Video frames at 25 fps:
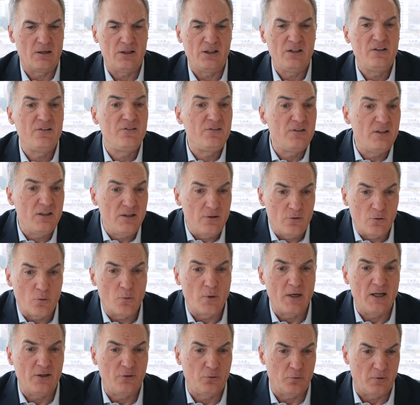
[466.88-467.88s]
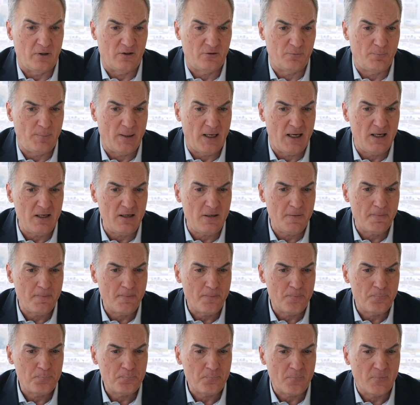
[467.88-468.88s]
easy in a way to explain.
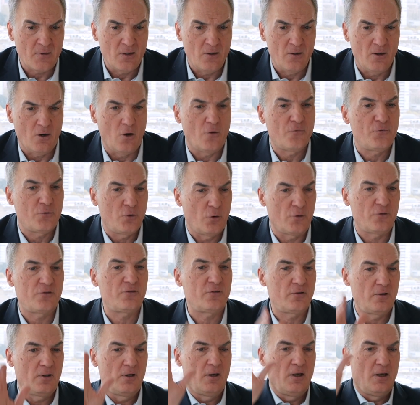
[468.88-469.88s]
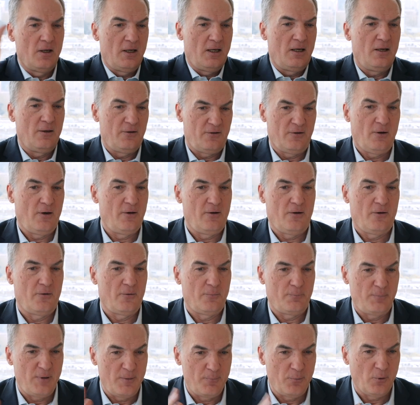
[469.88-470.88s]
Of course,
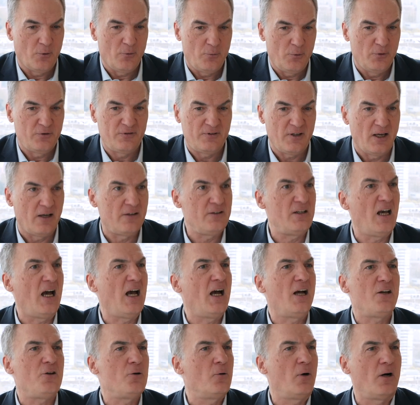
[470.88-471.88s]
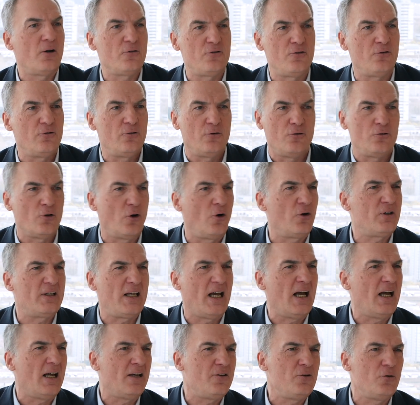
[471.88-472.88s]
people would say, yeah, you
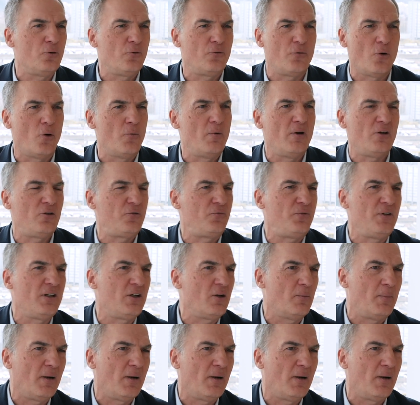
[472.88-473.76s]
always think